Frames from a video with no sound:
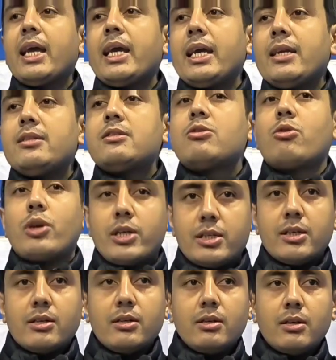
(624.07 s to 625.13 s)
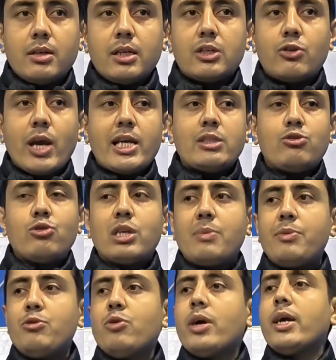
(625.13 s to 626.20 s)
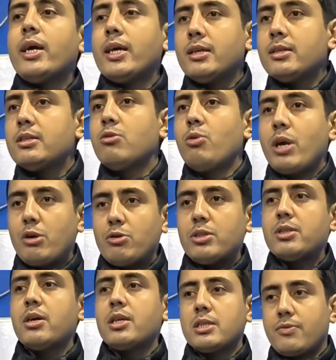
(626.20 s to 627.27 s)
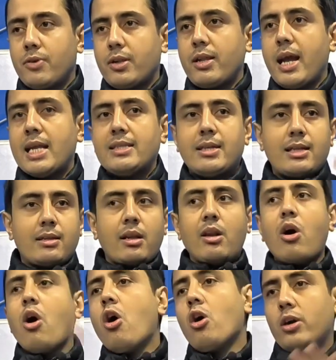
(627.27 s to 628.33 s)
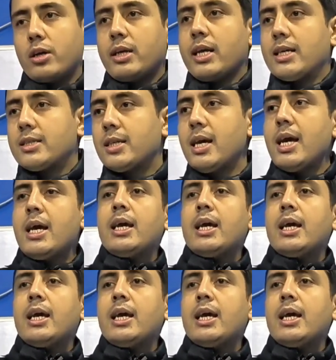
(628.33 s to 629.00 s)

each question tries to give you a hint where to search for the answer in the long text.